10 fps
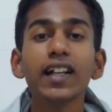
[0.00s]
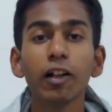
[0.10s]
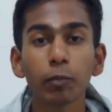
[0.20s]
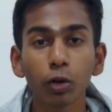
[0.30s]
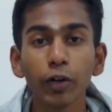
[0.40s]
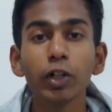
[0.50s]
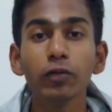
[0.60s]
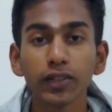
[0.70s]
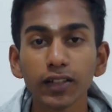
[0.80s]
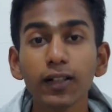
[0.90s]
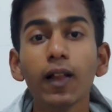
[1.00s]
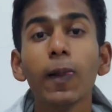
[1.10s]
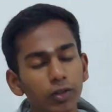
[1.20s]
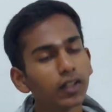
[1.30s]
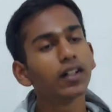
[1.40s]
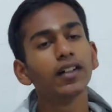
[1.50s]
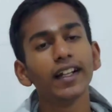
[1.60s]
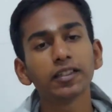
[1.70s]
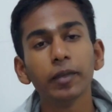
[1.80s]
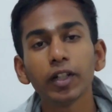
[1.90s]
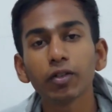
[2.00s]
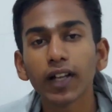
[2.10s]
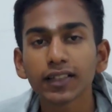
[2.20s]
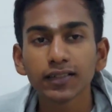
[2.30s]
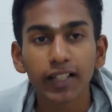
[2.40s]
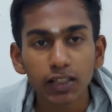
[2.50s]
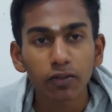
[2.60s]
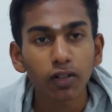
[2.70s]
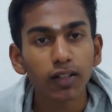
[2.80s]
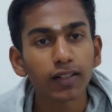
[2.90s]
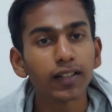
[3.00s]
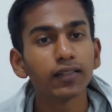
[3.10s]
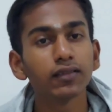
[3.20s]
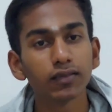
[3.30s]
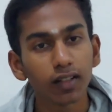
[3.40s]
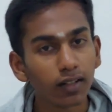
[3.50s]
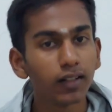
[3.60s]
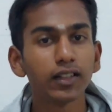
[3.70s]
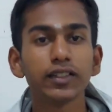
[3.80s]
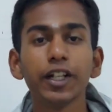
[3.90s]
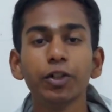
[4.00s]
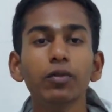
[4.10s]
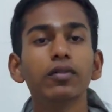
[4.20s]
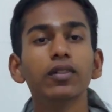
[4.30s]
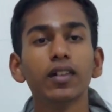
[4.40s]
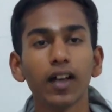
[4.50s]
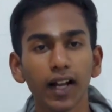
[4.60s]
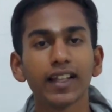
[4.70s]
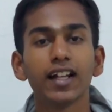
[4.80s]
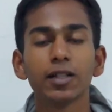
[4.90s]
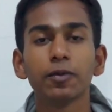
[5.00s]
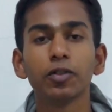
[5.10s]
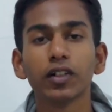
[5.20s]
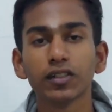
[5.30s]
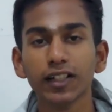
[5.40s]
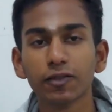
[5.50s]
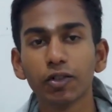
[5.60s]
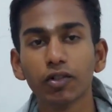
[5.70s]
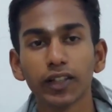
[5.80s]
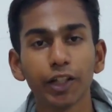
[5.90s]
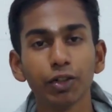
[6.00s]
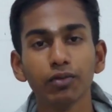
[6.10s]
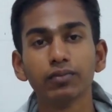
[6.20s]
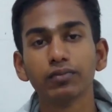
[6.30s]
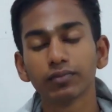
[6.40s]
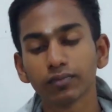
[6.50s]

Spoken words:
I'll provide you with it. So let's meet you guys in the next video. Till then, stay tuned. I'll catch up with you guys in the next video. Thank you.